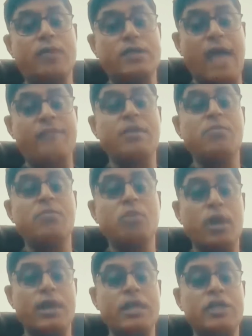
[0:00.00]
was having
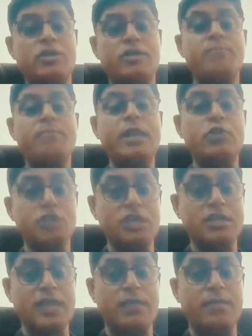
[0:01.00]
more a reach of a
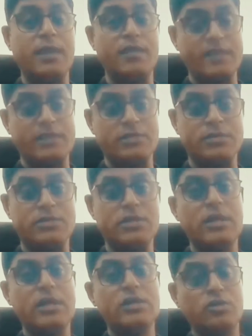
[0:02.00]
B2C segment of customers.
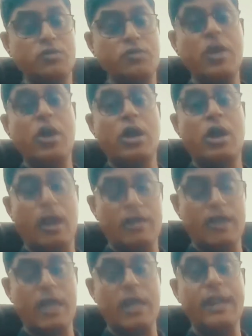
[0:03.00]
So we got a lot
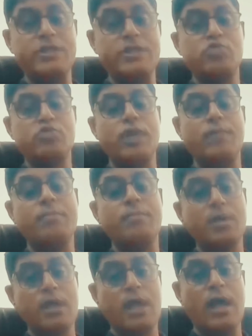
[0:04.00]
of learnings through them
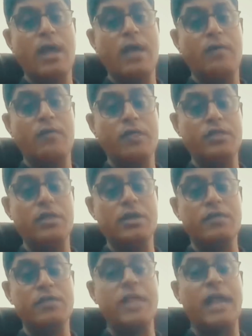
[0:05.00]
with
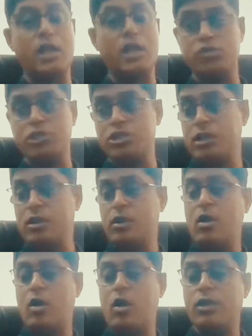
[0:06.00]
that
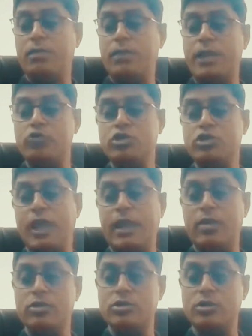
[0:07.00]
acquisition on the B2C
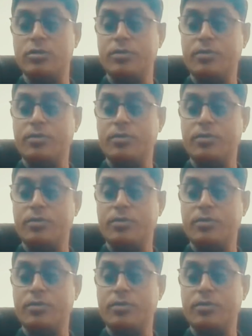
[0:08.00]
side also.